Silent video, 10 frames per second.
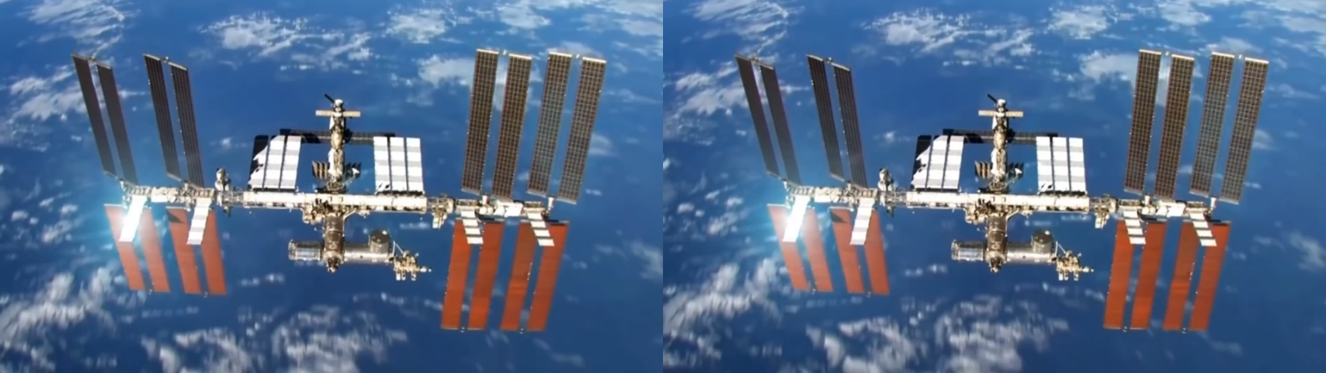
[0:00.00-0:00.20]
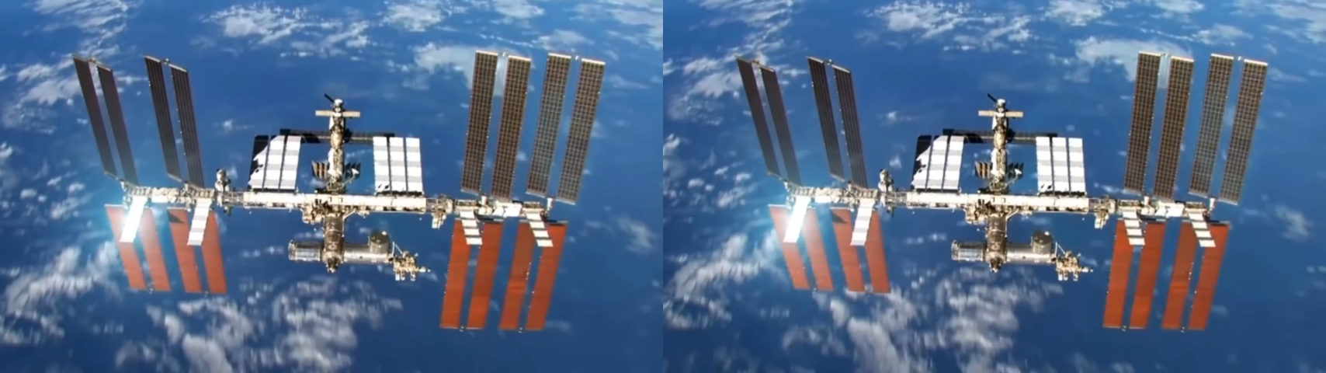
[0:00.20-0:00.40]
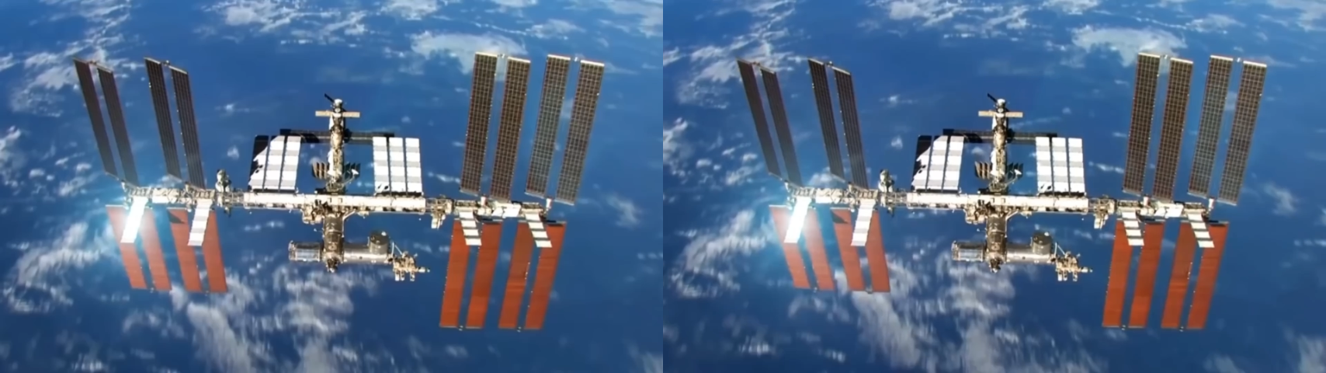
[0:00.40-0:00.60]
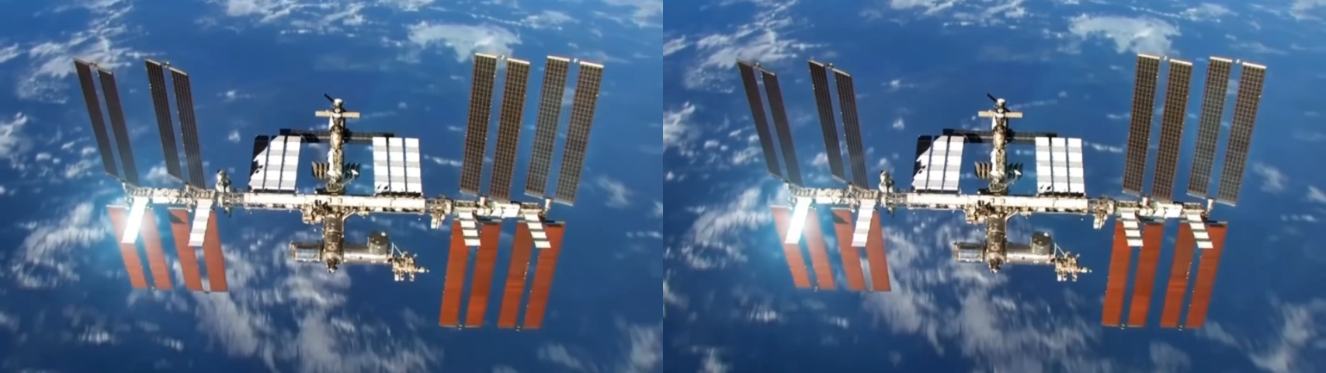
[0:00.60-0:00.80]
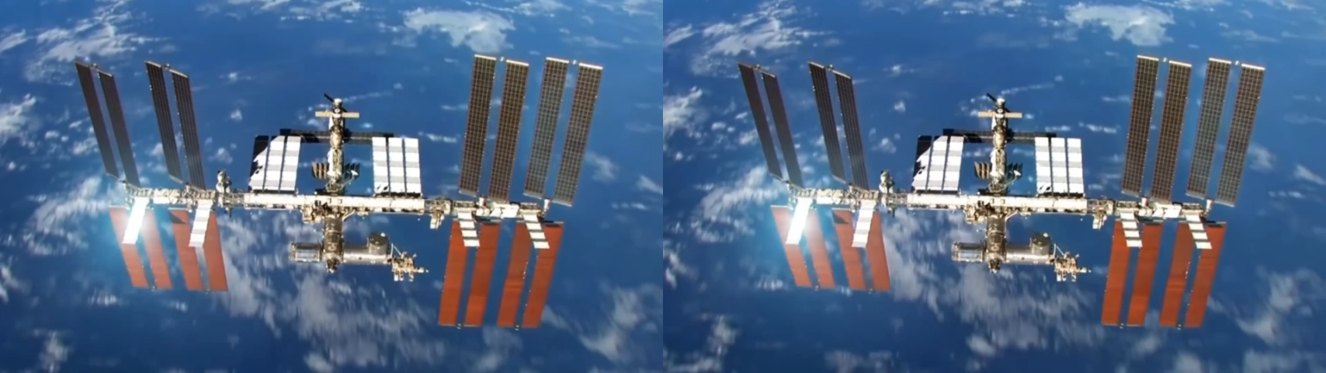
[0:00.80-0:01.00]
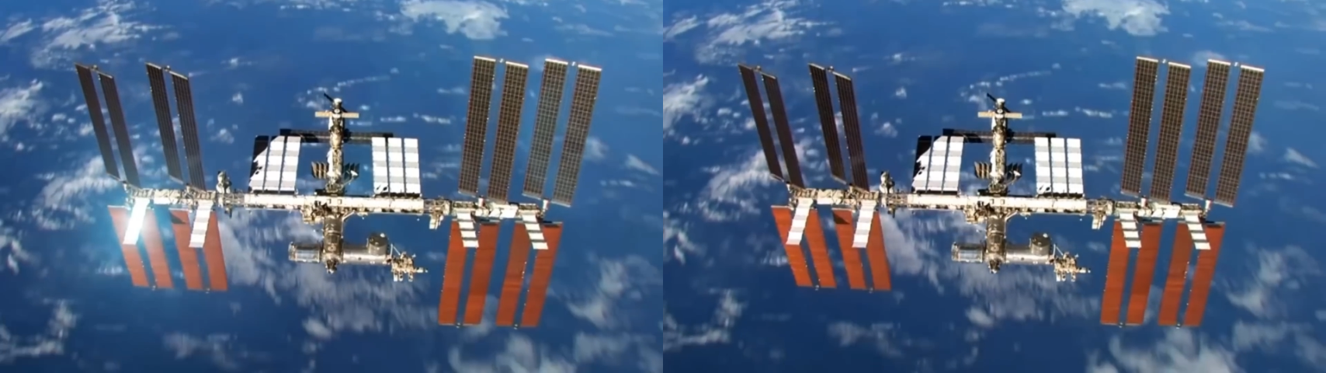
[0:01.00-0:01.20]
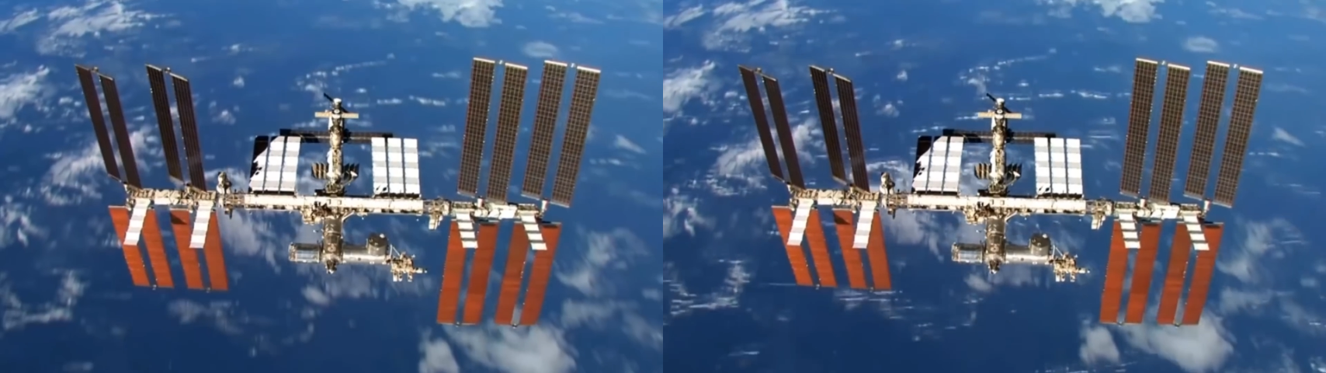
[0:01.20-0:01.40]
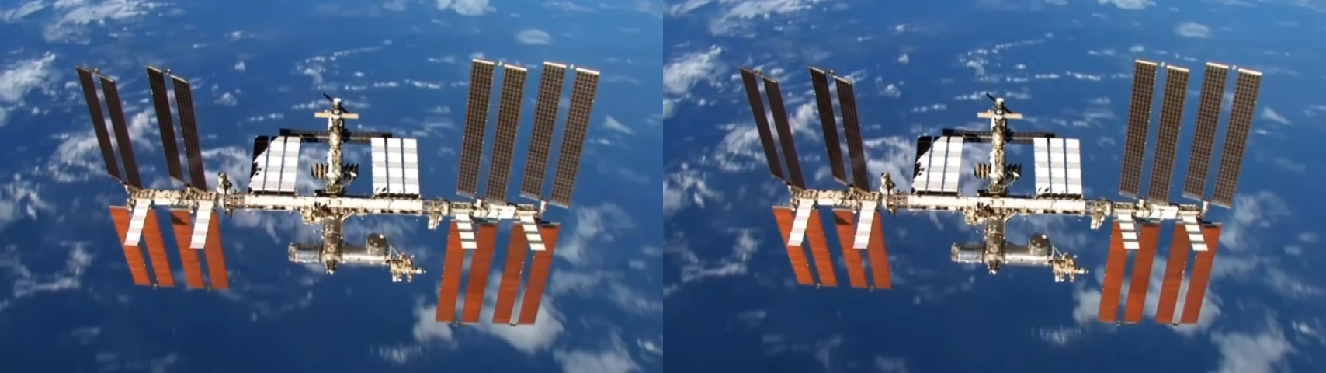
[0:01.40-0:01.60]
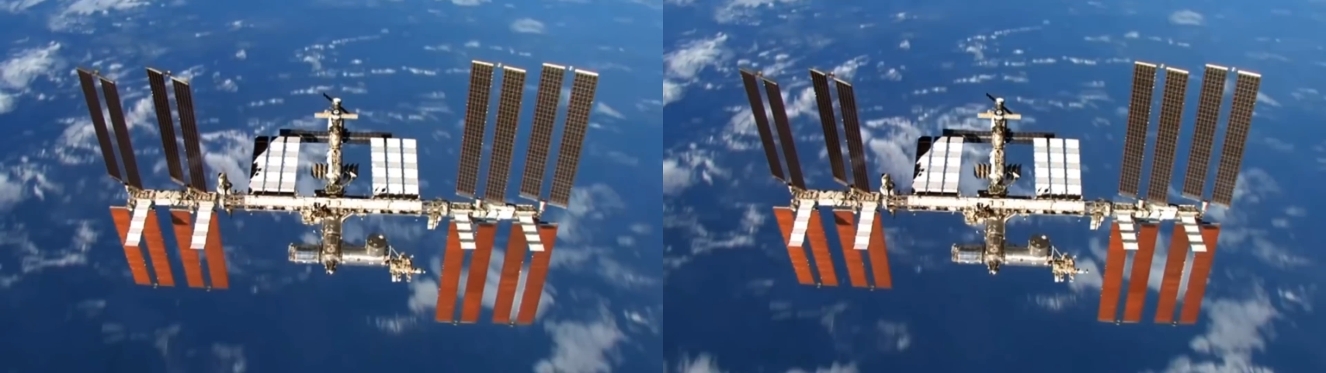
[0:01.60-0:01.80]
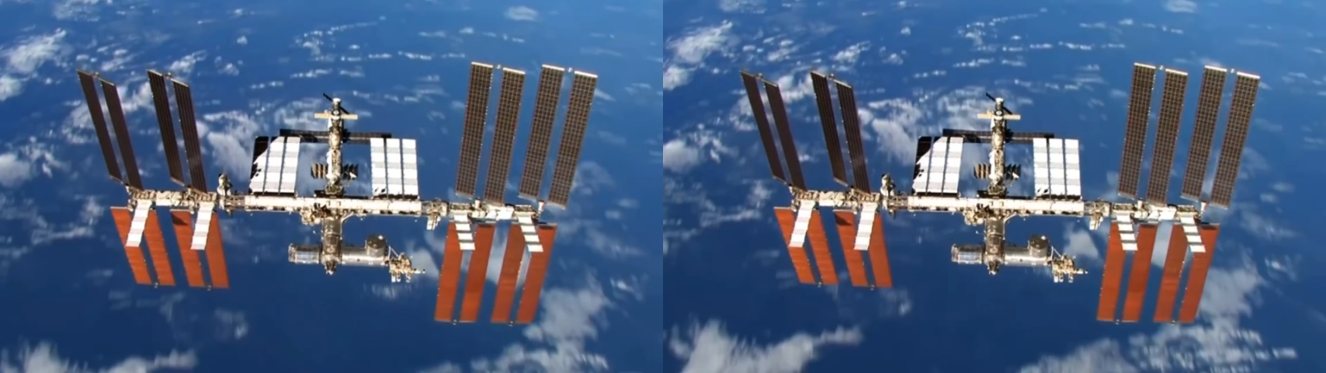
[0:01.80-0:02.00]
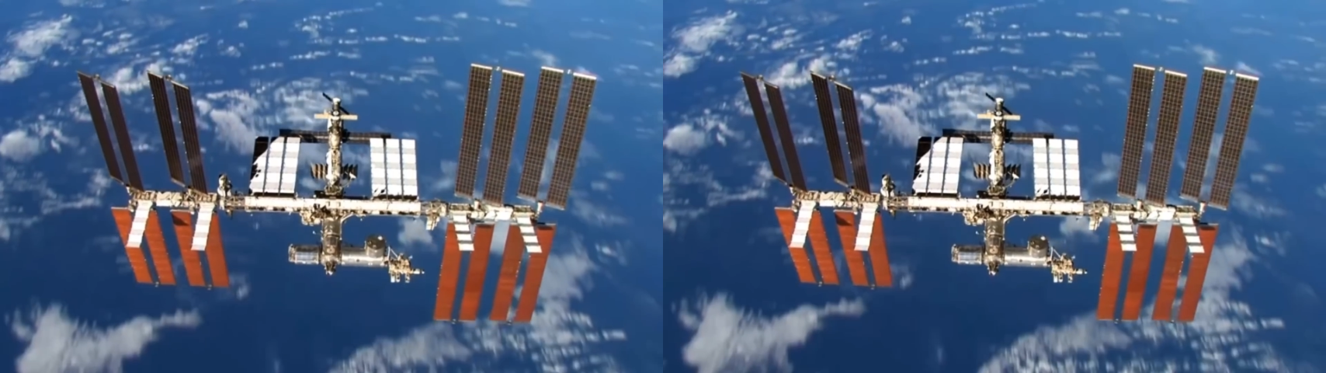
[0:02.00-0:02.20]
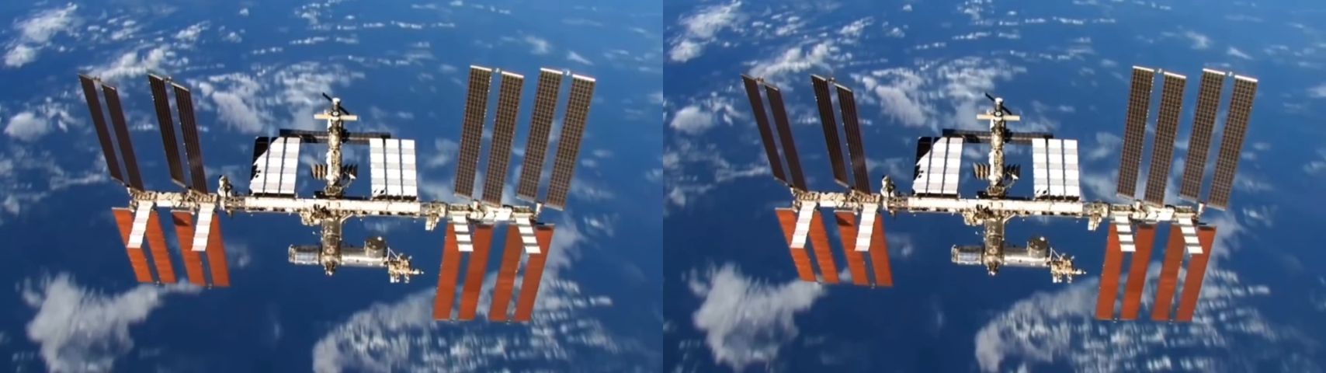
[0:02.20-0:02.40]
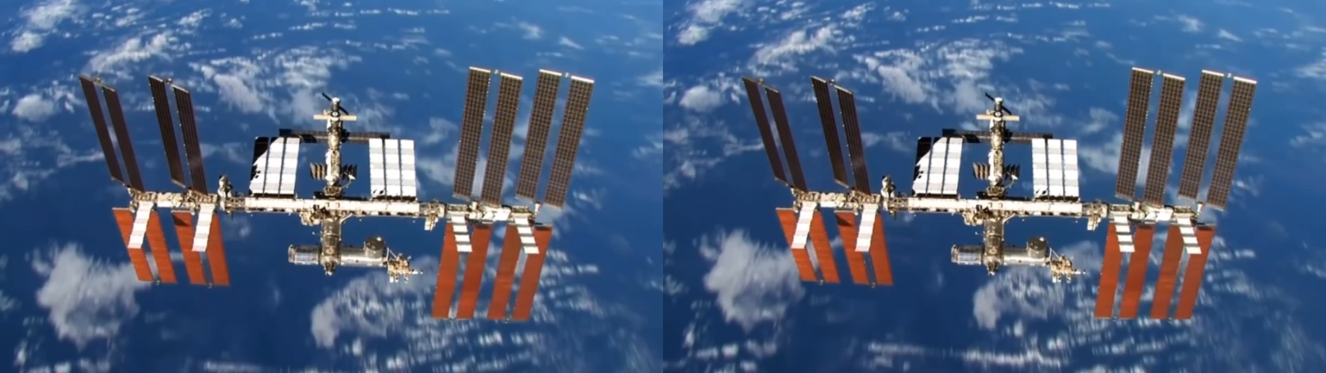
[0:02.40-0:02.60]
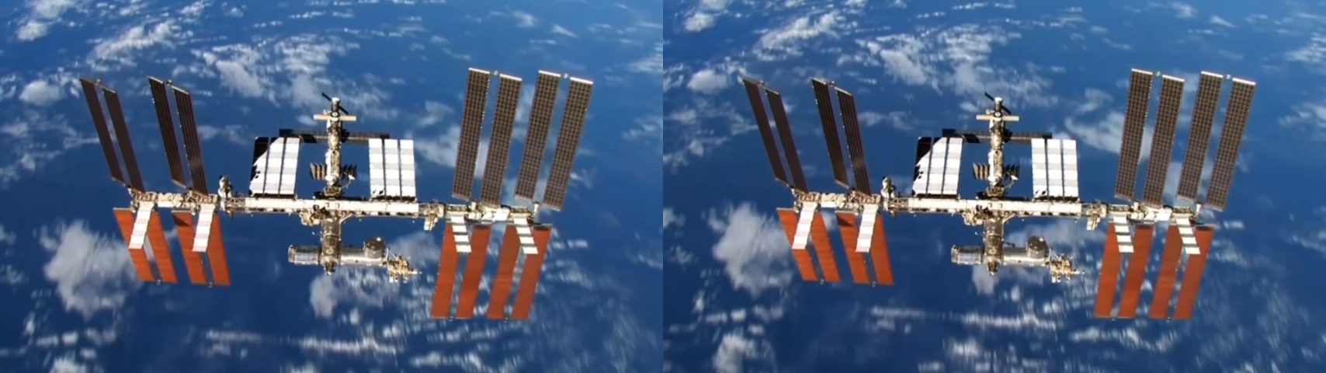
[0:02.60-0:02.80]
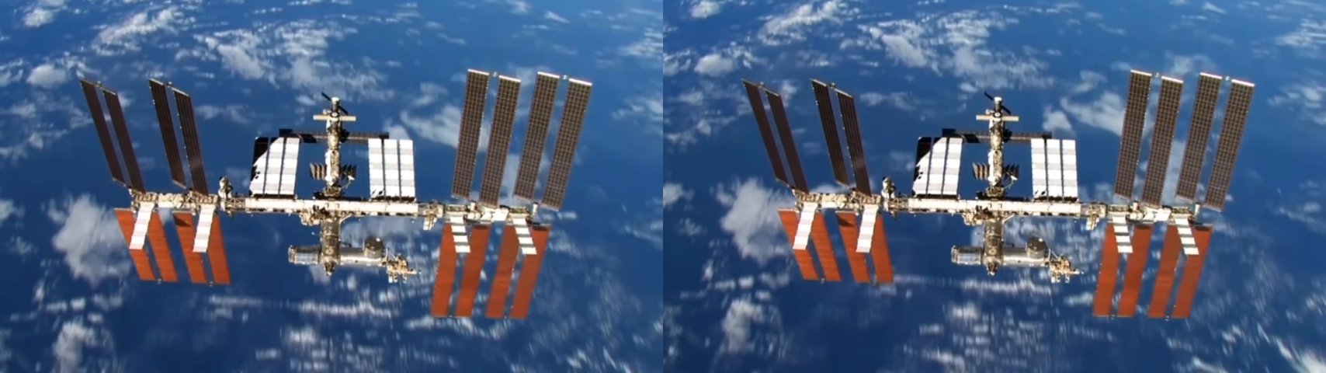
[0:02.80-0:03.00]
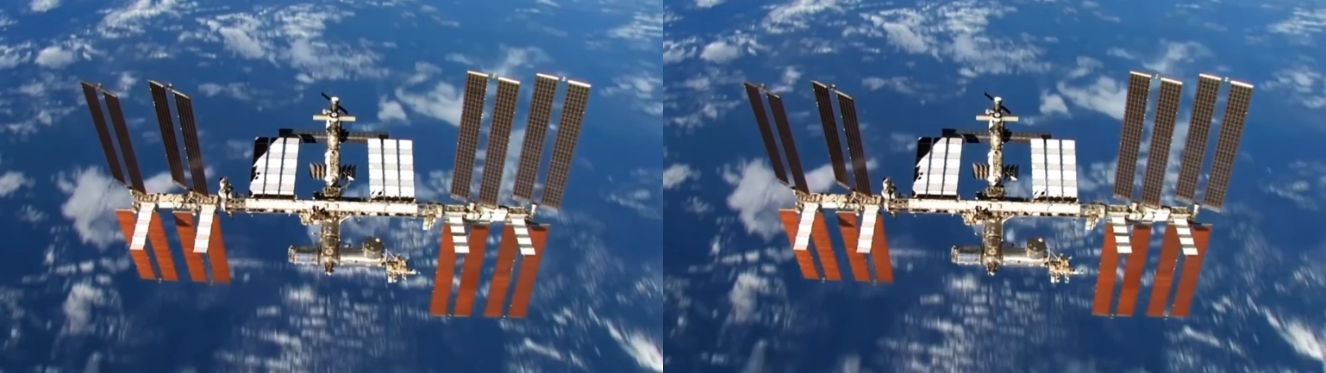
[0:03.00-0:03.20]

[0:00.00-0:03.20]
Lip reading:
Nobody's mouth can be seen.